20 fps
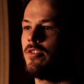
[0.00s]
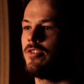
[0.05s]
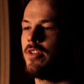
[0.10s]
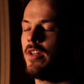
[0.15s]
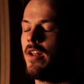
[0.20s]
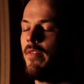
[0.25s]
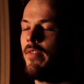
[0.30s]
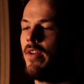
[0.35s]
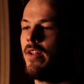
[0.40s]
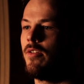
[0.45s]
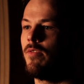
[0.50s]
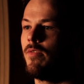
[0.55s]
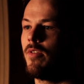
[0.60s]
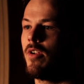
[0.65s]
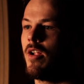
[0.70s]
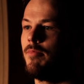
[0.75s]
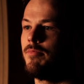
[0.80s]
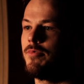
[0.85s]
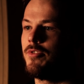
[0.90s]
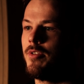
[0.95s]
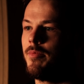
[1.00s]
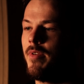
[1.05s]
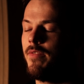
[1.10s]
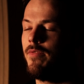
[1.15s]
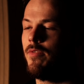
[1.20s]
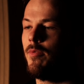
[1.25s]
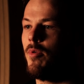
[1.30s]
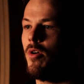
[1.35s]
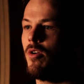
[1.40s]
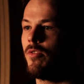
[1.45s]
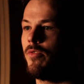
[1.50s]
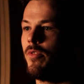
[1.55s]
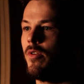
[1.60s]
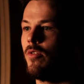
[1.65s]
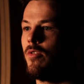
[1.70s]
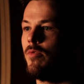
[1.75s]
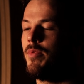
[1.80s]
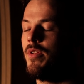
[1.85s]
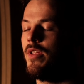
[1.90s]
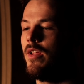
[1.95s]
that I've had to overcome during my football career
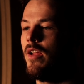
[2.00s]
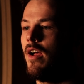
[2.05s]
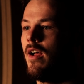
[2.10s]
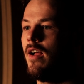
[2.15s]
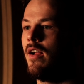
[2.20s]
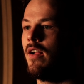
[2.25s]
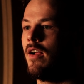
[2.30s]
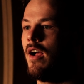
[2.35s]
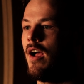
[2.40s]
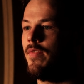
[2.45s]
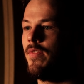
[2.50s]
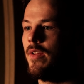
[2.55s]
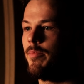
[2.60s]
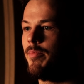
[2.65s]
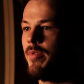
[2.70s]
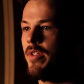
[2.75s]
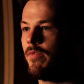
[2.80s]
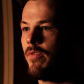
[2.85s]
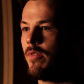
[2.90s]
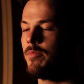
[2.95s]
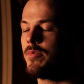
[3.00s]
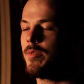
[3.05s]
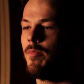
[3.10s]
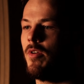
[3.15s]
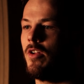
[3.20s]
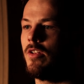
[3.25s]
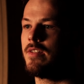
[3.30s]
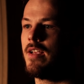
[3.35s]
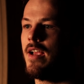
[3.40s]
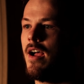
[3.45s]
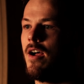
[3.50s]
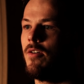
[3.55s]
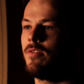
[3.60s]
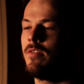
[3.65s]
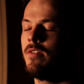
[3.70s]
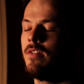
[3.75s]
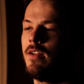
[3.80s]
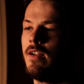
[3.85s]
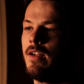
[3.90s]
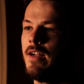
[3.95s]
would be, I think, being from a small
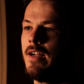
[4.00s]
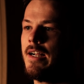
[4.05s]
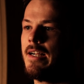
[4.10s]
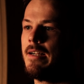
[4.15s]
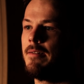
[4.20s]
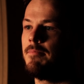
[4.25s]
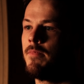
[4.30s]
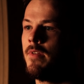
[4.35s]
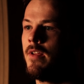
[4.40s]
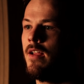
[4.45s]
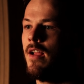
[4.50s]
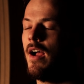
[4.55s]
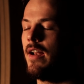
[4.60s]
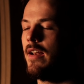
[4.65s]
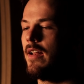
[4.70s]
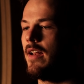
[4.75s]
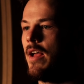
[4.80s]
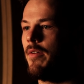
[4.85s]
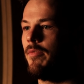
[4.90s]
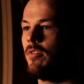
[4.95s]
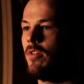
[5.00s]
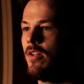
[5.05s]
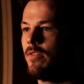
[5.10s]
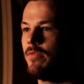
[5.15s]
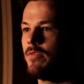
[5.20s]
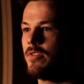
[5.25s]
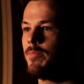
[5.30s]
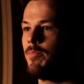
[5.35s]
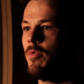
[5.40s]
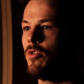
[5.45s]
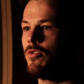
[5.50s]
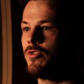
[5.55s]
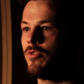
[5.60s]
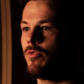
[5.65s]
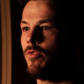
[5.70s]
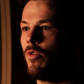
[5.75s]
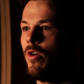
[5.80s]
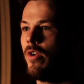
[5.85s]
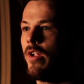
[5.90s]
town. I didn't have a lot of exposure growing